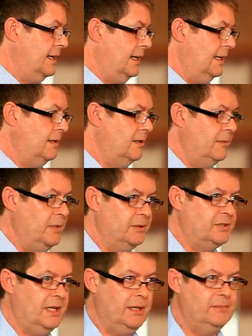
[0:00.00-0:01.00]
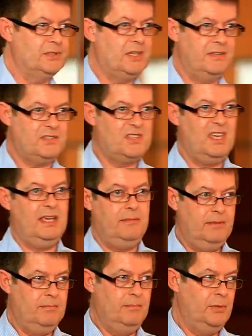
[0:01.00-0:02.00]
in the museum since
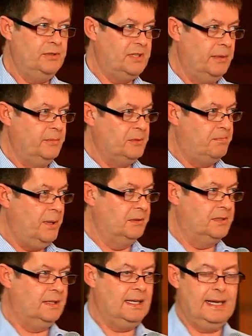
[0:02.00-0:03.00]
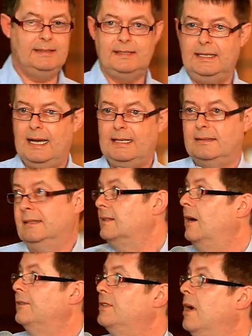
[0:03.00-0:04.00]
the museum was built in the 1880s,
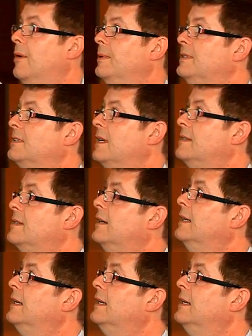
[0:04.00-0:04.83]
our Darwin Centre.